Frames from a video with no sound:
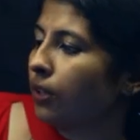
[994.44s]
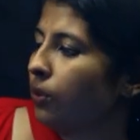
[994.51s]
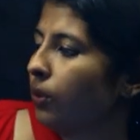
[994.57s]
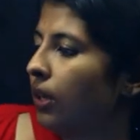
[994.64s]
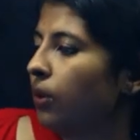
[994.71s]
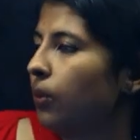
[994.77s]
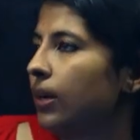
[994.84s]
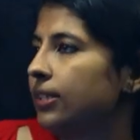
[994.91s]
to
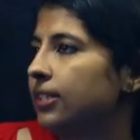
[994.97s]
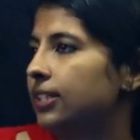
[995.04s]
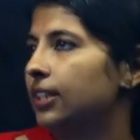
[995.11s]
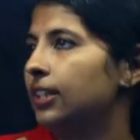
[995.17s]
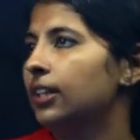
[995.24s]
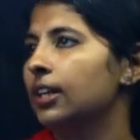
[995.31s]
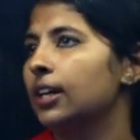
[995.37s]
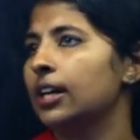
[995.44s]
our
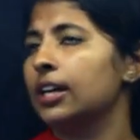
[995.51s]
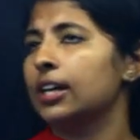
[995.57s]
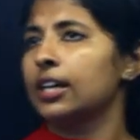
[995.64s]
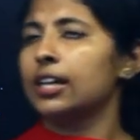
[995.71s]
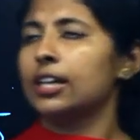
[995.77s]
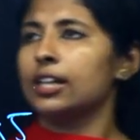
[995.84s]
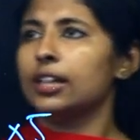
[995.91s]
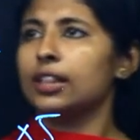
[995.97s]
question,
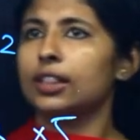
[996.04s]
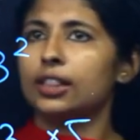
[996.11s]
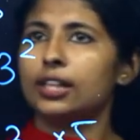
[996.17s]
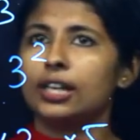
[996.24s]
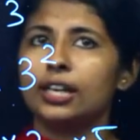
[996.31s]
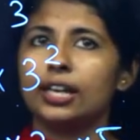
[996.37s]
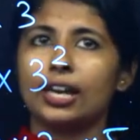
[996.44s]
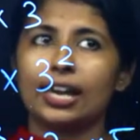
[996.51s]

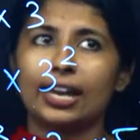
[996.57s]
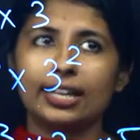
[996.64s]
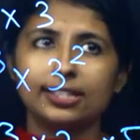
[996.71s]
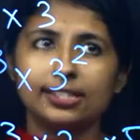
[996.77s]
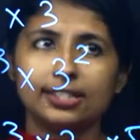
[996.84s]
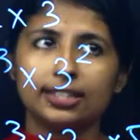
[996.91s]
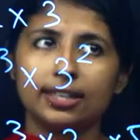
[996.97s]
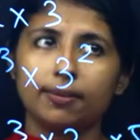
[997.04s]
the
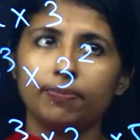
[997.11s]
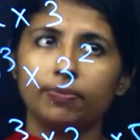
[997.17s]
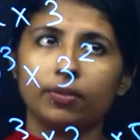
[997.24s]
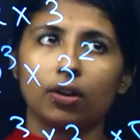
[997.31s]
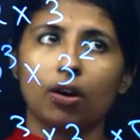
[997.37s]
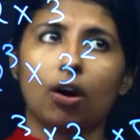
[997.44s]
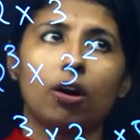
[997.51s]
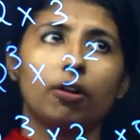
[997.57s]
LCM
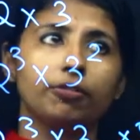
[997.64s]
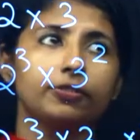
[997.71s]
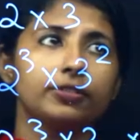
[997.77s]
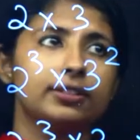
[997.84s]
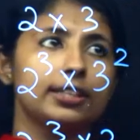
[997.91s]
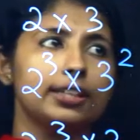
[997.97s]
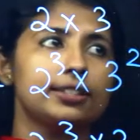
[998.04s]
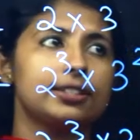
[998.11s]
of
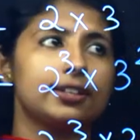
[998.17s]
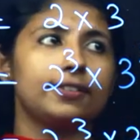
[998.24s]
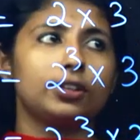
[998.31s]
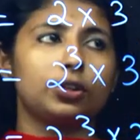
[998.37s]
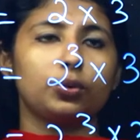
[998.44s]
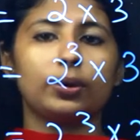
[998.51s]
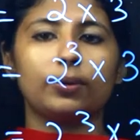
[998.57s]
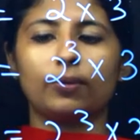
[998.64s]

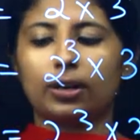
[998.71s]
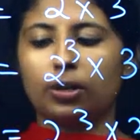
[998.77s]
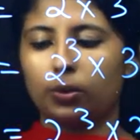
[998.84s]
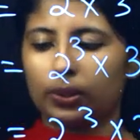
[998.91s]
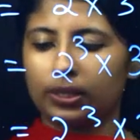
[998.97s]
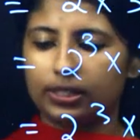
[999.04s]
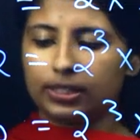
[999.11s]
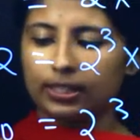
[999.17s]
672 and
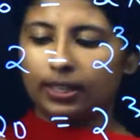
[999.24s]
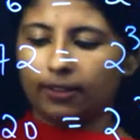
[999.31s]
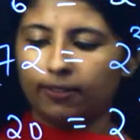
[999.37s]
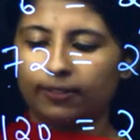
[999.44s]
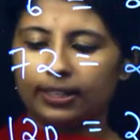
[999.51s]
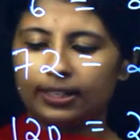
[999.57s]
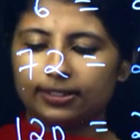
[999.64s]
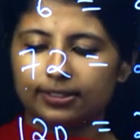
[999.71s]
120.
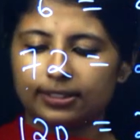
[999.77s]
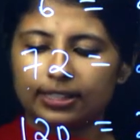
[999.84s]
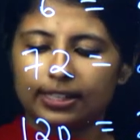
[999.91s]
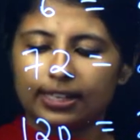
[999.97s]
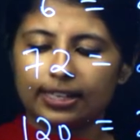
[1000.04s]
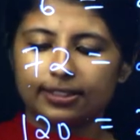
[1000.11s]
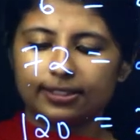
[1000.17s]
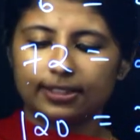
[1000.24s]
Well, let's see
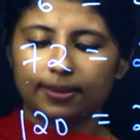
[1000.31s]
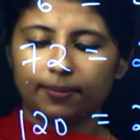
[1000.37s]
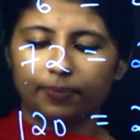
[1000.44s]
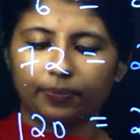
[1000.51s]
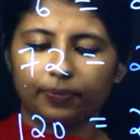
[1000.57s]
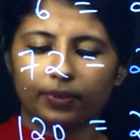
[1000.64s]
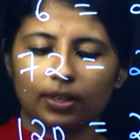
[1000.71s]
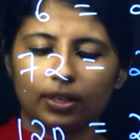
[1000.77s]
the LCM.
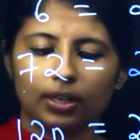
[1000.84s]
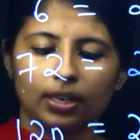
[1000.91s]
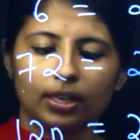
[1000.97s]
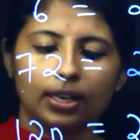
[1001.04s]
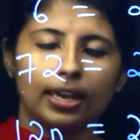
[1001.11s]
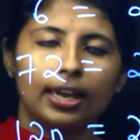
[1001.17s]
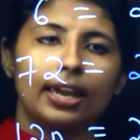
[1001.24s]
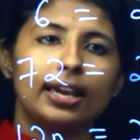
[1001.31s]

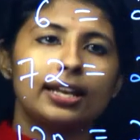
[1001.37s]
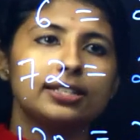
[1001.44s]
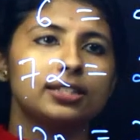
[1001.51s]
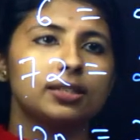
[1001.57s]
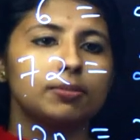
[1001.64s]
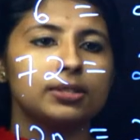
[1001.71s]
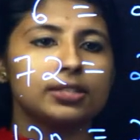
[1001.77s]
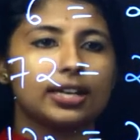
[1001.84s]

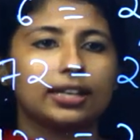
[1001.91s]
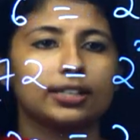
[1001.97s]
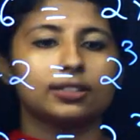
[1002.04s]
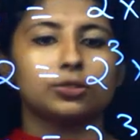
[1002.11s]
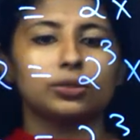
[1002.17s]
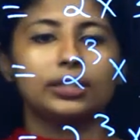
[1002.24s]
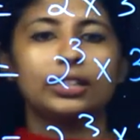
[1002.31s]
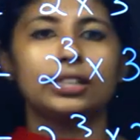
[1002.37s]
LCM is
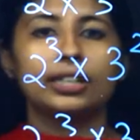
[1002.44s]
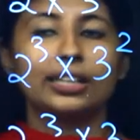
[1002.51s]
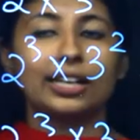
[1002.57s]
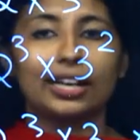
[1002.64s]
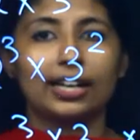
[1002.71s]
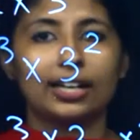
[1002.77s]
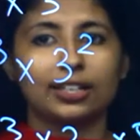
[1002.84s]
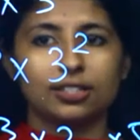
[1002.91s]
actually the
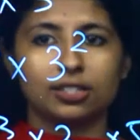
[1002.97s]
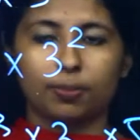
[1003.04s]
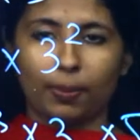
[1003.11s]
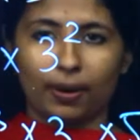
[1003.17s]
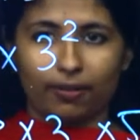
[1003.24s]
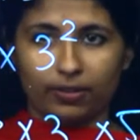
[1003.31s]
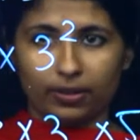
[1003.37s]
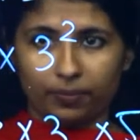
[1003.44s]
greatest
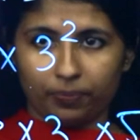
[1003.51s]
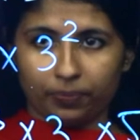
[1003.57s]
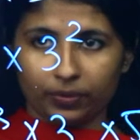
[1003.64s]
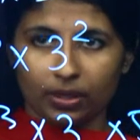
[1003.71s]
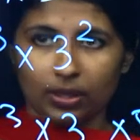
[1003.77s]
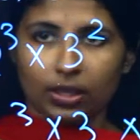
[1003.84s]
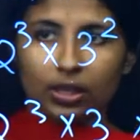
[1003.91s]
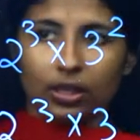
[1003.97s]
power.
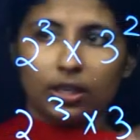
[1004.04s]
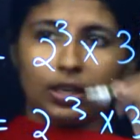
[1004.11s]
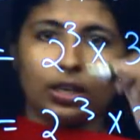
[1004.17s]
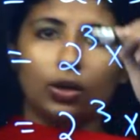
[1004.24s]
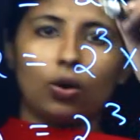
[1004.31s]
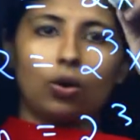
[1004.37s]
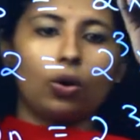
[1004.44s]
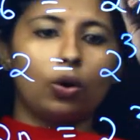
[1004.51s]
Here
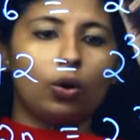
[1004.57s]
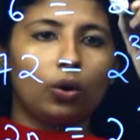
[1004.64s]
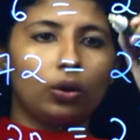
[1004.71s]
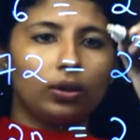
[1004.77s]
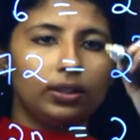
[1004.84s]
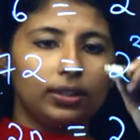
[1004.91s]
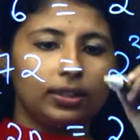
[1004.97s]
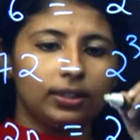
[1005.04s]
in
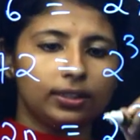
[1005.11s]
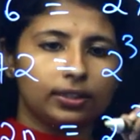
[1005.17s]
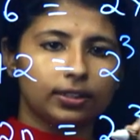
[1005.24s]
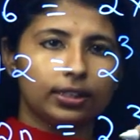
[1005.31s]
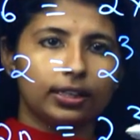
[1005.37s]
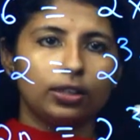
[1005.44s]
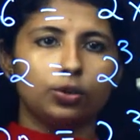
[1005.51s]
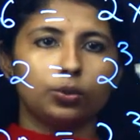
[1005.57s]
all
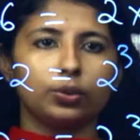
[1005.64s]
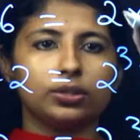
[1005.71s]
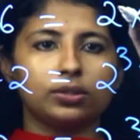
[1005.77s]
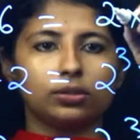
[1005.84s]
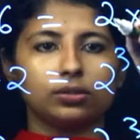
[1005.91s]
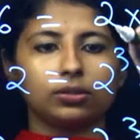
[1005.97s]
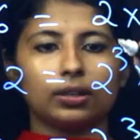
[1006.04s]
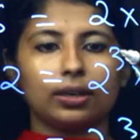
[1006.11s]
three, 2 is
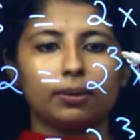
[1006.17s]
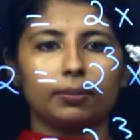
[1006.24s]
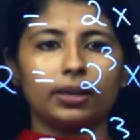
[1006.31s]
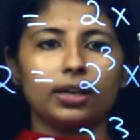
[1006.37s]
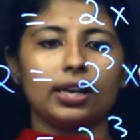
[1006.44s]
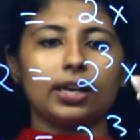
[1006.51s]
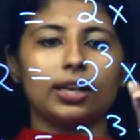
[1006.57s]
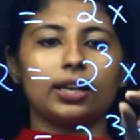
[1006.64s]
also
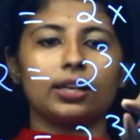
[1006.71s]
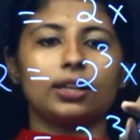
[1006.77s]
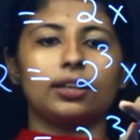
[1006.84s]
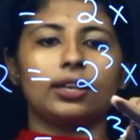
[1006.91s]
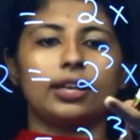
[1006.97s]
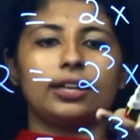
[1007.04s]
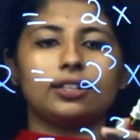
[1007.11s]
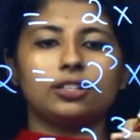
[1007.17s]
coming, and the
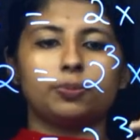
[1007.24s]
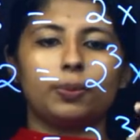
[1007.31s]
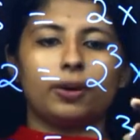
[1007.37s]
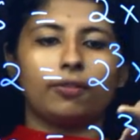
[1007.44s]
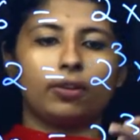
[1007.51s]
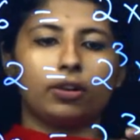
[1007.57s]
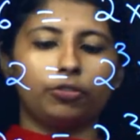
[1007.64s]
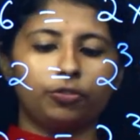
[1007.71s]
greatest
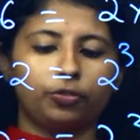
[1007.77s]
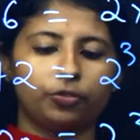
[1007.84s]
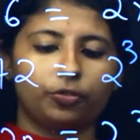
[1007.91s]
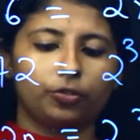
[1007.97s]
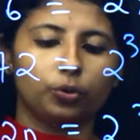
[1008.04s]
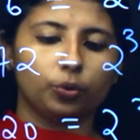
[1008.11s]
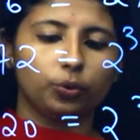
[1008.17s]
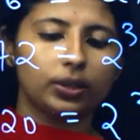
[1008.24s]
power of
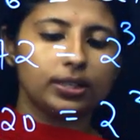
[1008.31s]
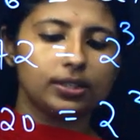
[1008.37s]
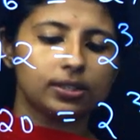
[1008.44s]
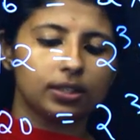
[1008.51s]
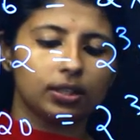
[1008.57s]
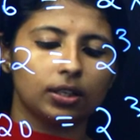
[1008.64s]
2 is